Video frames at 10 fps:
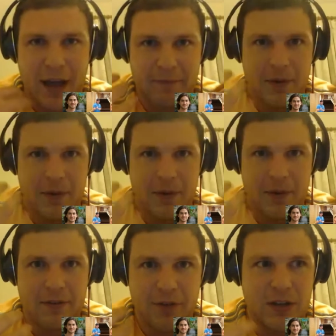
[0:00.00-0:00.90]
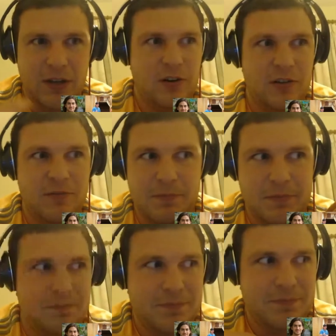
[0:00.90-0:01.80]
I've always sort of
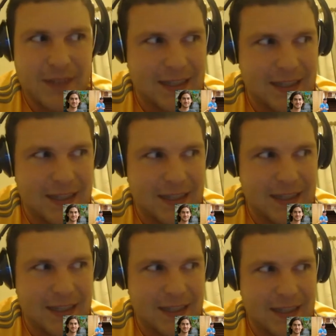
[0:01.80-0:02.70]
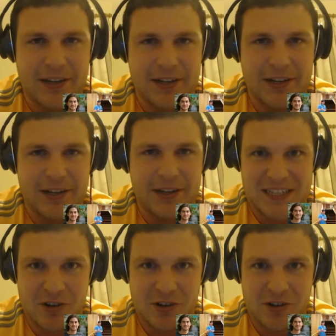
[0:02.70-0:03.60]
had an idea that I want to be a
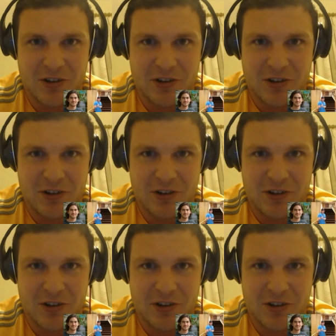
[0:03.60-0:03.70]
teacher,